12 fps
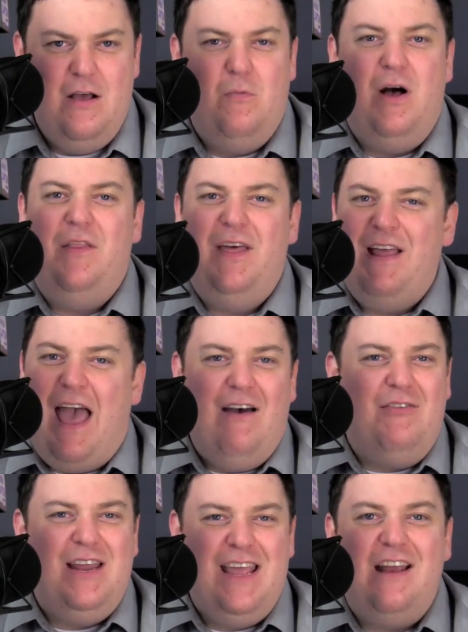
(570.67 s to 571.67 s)
Well, they
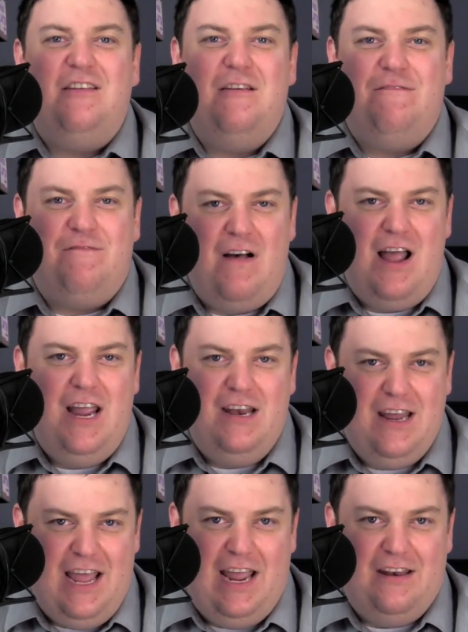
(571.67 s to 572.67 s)
haven't yet
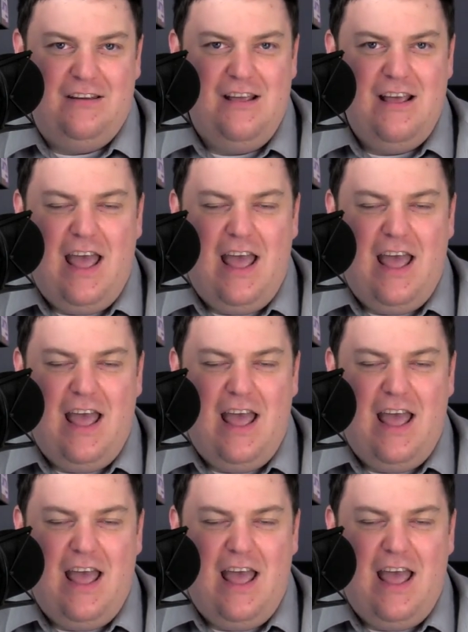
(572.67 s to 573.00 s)
defined hate.